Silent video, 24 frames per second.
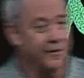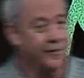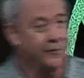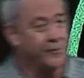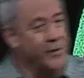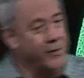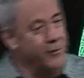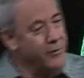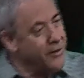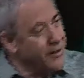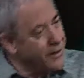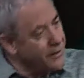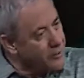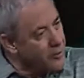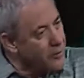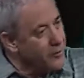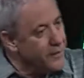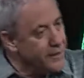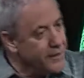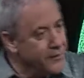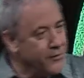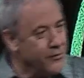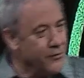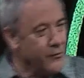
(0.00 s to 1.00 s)
Remember, they go
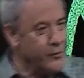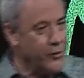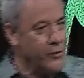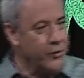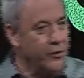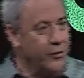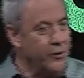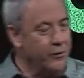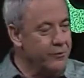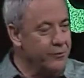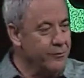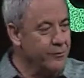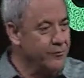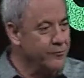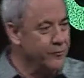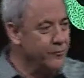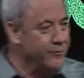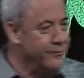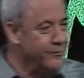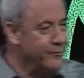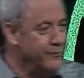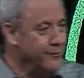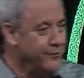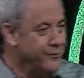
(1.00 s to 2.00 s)
into the room.